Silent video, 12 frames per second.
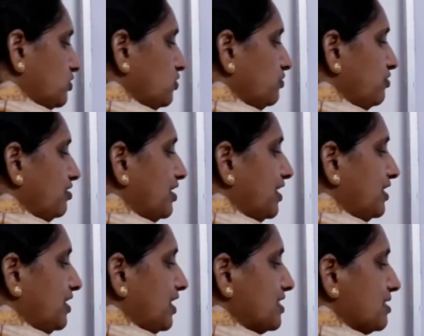So we will get
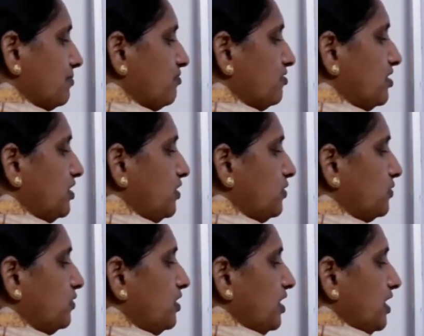it as M1
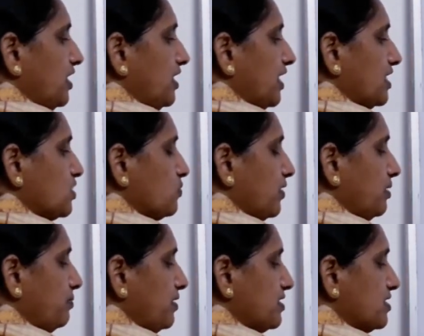into
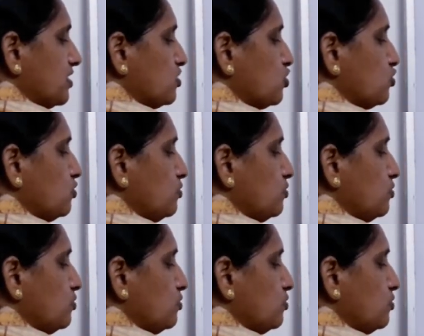x1 plus x2